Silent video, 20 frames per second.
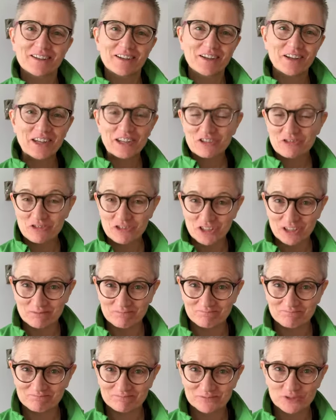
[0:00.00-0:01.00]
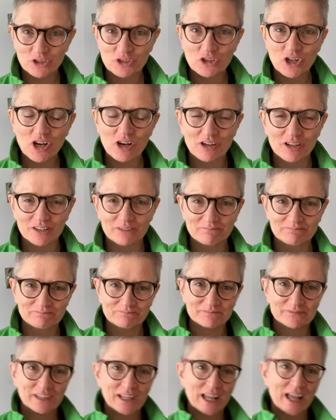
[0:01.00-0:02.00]
estrogen to draw on.
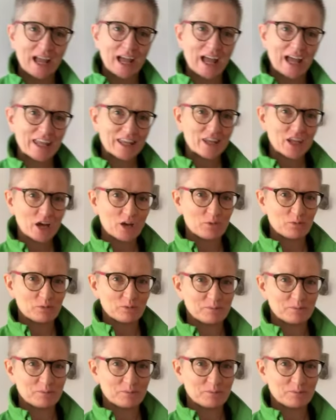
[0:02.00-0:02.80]
Now,